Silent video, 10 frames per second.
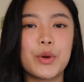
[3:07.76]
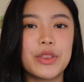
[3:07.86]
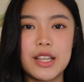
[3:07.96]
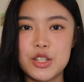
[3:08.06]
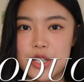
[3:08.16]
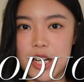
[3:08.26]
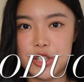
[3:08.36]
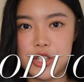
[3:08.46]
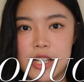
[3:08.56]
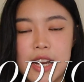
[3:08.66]
with the
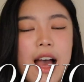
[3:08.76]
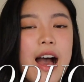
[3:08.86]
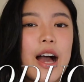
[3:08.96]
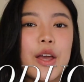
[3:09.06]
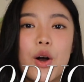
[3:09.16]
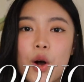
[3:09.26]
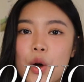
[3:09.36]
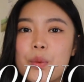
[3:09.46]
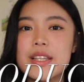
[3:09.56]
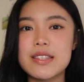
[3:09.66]
introduction, I
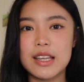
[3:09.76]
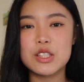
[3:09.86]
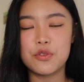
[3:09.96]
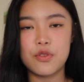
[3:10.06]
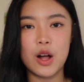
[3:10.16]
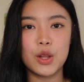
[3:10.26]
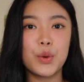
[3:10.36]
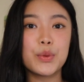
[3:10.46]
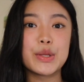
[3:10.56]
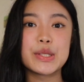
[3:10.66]
always like to
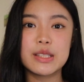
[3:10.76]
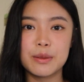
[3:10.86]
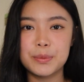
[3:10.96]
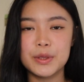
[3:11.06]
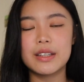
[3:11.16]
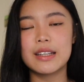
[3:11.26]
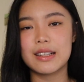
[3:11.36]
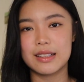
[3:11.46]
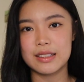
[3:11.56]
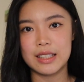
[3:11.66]
follow the simple
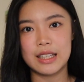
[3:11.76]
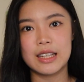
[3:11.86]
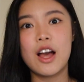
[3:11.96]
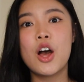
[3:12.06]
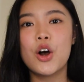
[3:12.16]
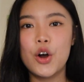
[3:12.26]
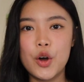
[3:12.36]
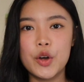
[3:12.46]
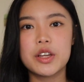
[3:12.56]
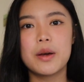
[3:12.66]
and clean
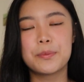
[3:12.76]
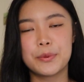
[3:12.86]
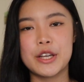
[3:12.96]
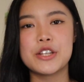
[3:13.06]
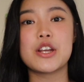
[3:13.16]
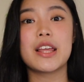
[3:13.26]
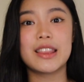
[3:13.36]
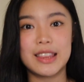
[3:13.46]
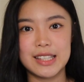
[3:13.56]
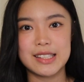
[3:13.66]
hook, bridge,
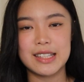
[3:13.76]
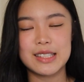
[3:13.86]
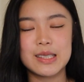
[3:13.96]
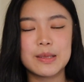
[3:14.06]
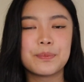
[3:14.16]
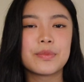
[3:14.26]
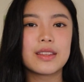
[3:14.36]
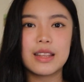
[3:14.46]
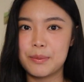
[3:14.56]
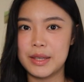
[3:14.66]
thesis.
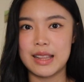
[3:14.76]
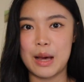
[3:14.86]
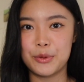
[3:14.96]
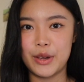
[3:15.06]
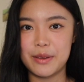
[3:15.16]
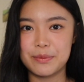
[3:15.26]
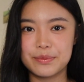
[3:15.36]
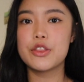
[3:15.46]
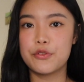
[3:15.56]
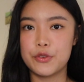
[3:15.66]
Let me elaborate.
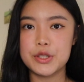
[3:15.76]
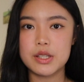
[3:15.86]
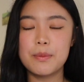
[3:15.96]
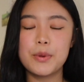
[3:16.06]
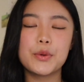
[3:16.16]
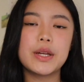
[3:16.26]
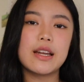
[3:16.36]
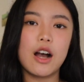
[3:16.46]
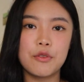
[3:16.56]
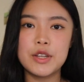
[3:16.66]
The first
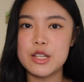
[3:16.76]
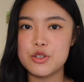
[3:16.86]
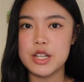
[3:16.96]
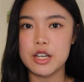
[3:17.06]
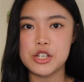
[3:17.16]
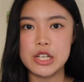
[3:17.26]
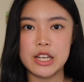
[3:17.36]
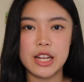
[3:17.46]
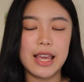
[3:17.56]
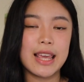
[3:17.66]
component of an
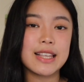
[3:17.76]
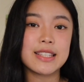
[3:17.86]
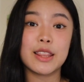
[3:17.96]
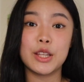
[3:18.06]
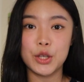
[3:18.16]
introduction is the